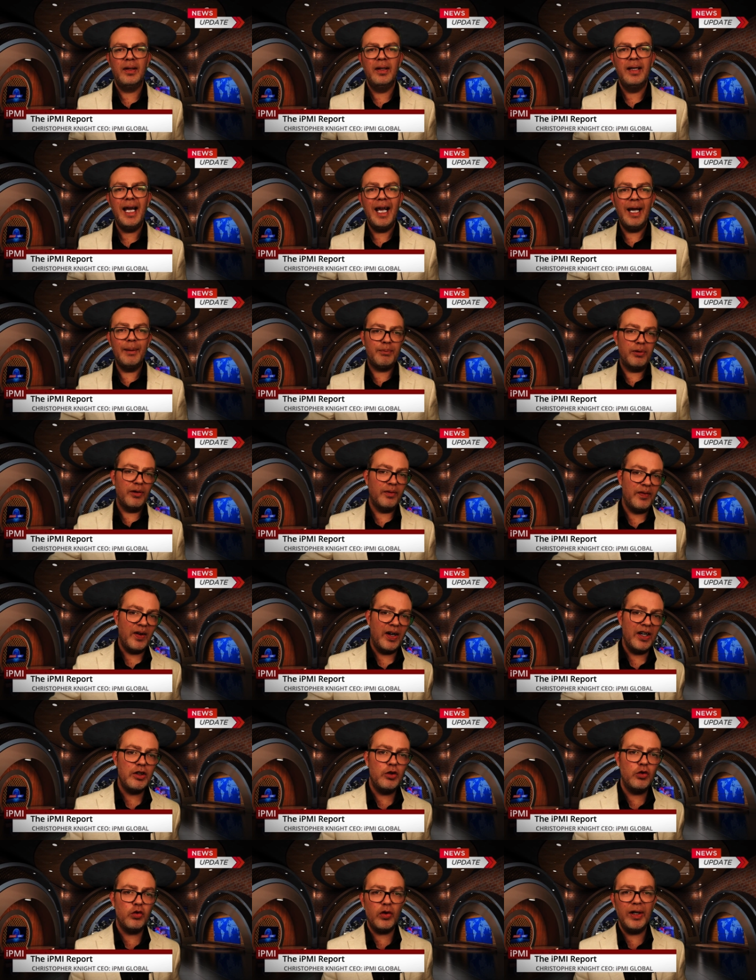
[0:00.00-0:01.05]
It
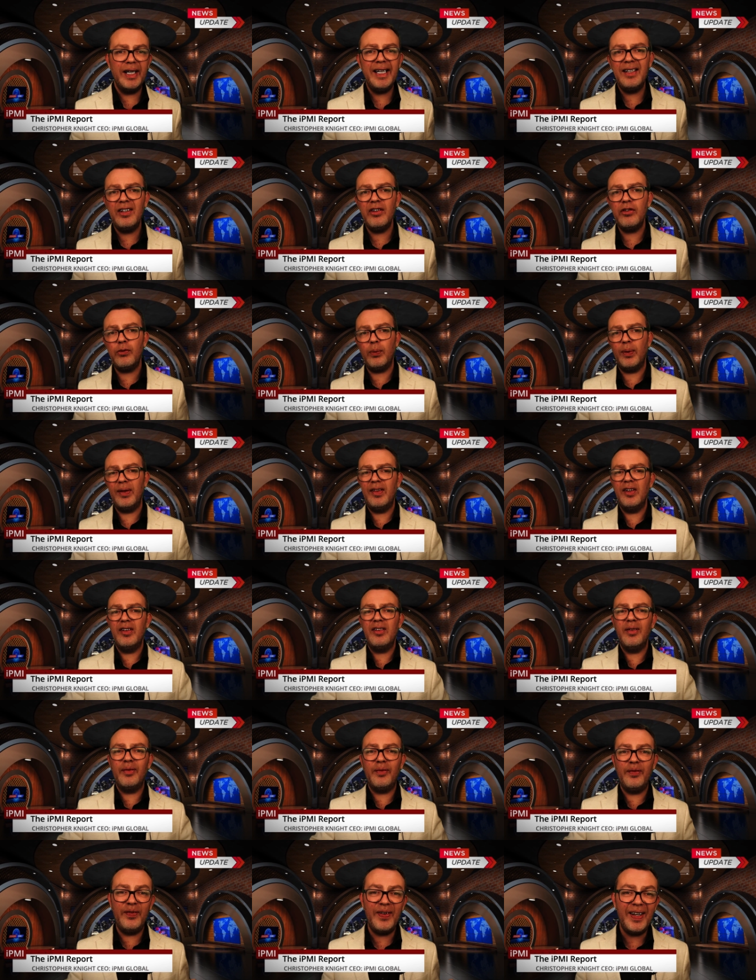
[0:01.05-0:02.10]
provides readers with the
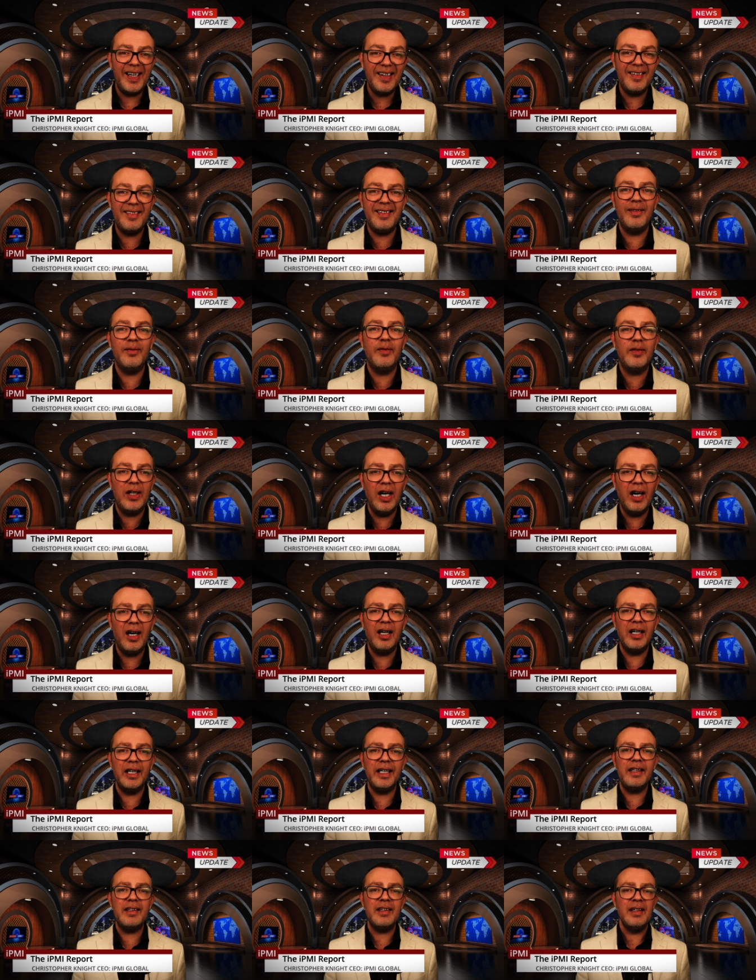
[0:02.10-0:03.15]
definitive
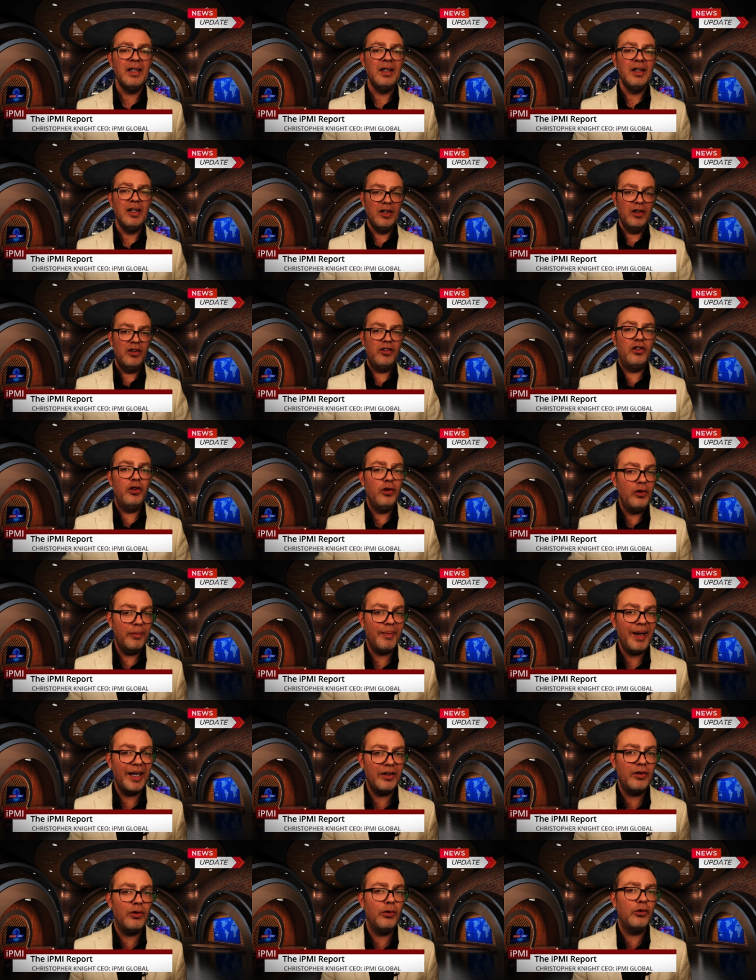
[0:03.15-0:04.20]
guide to the
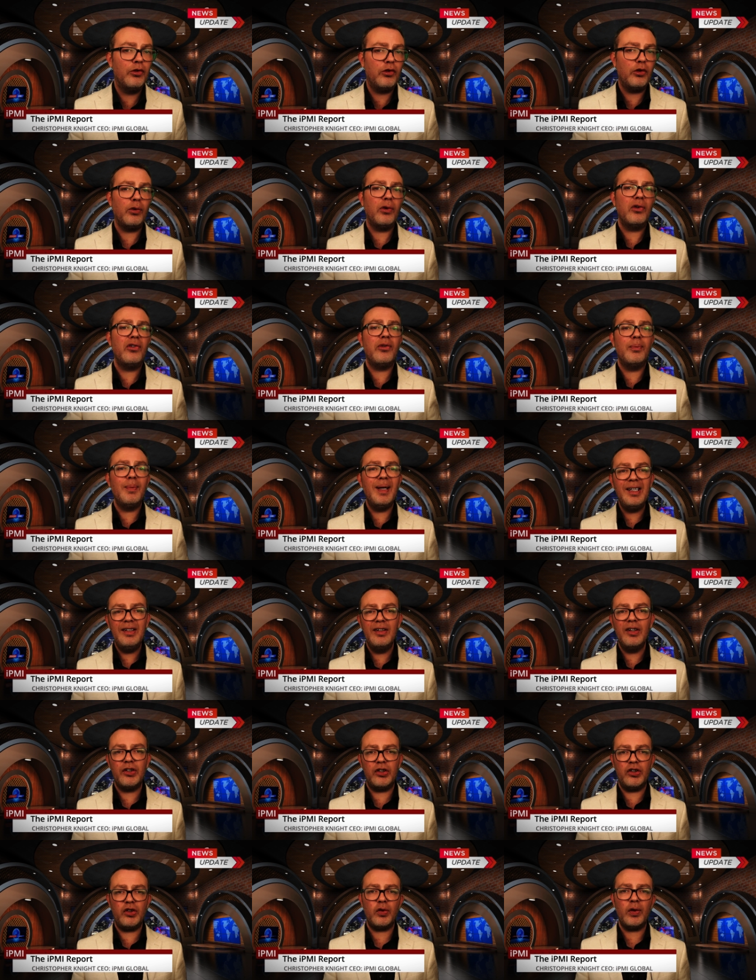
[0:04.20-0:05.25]
medical tourism
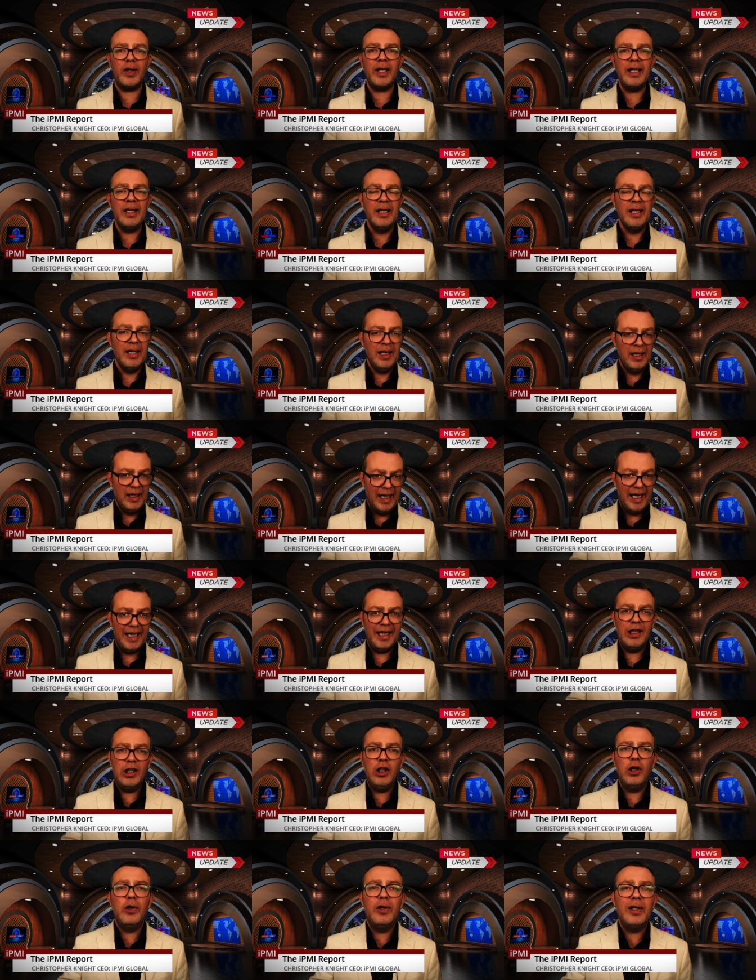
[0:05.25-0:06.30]
industry,
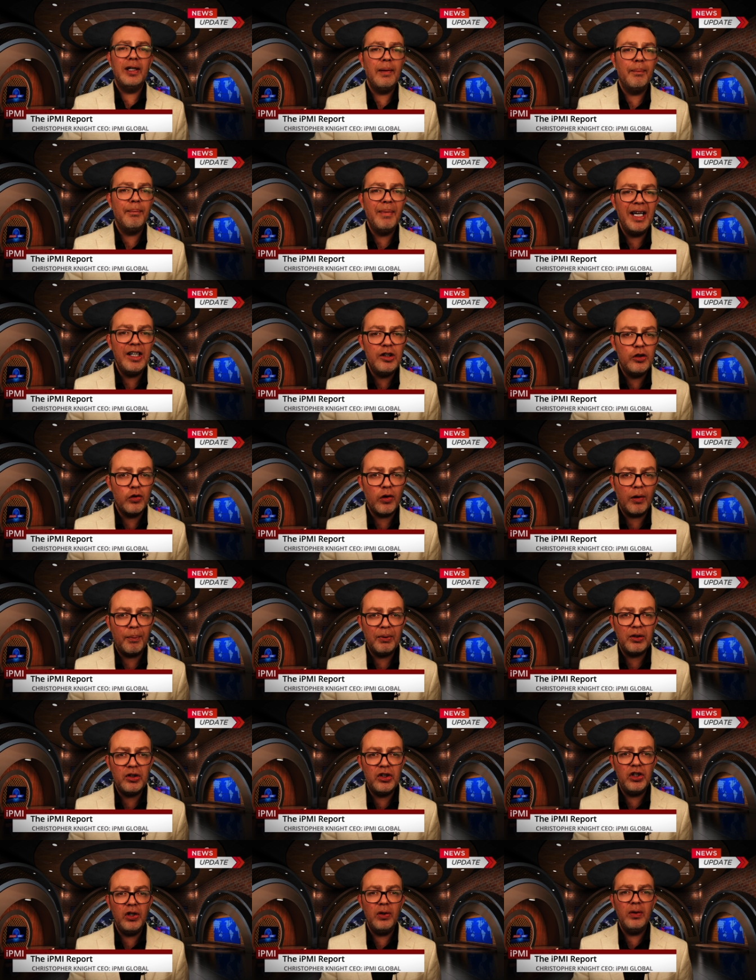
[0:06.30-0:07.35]
including the major
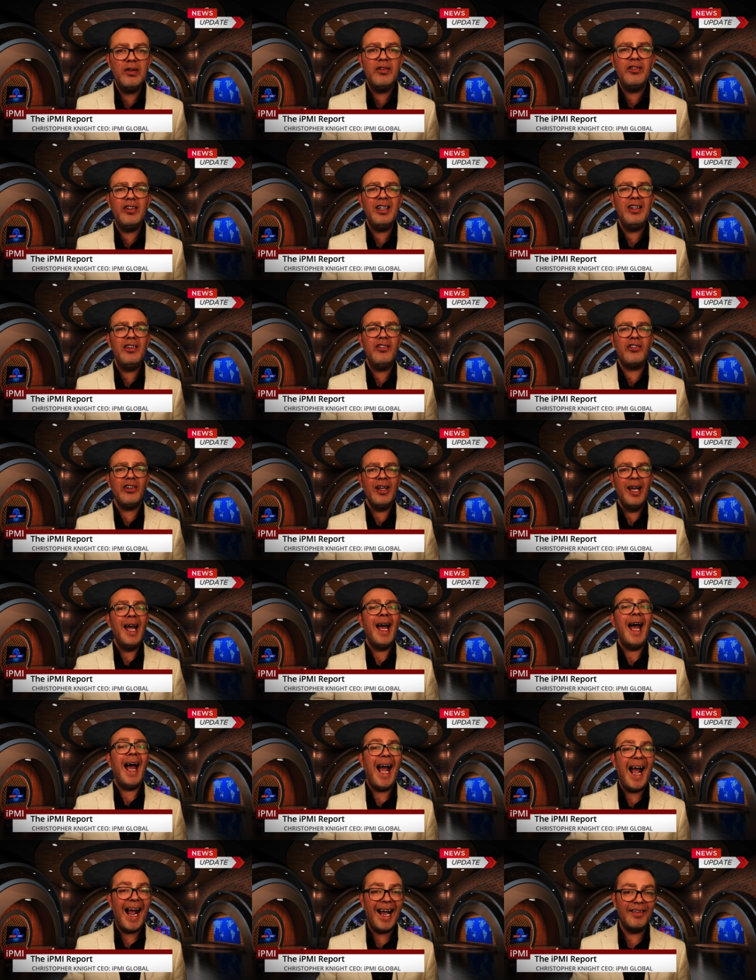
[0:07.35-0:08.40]
opportunities
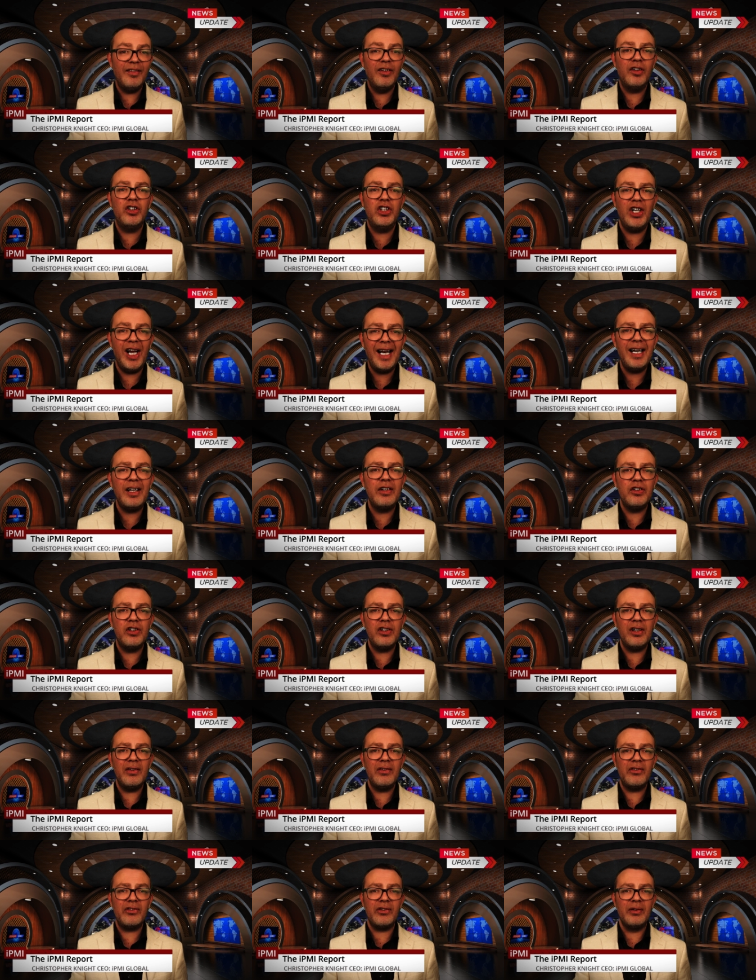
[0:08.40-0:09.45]
and the
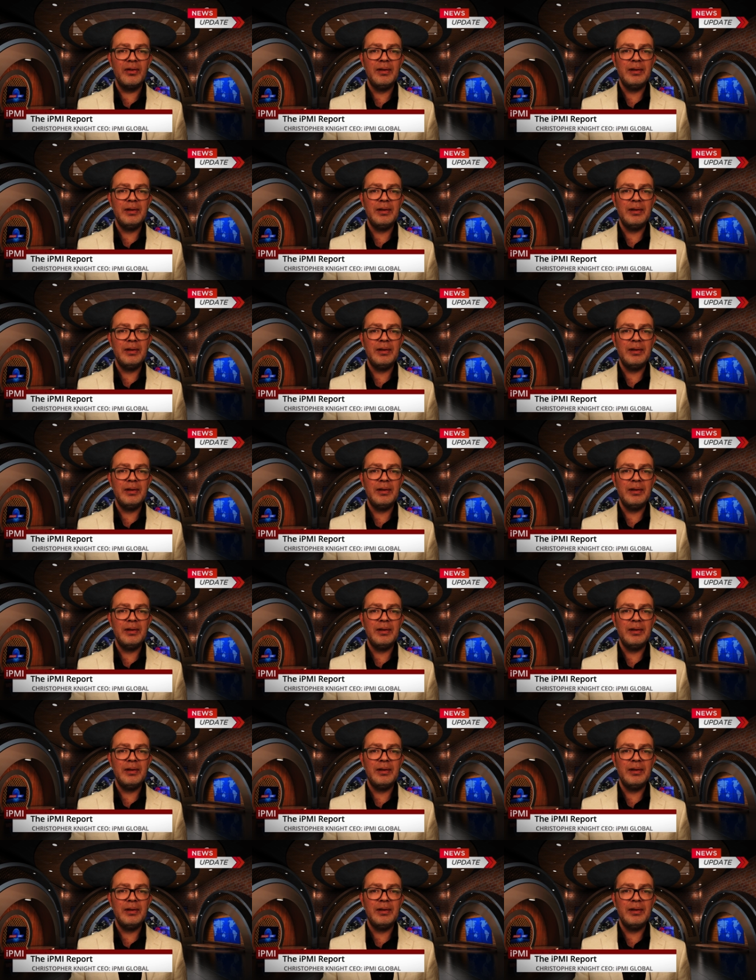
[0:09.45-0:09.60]
challenges.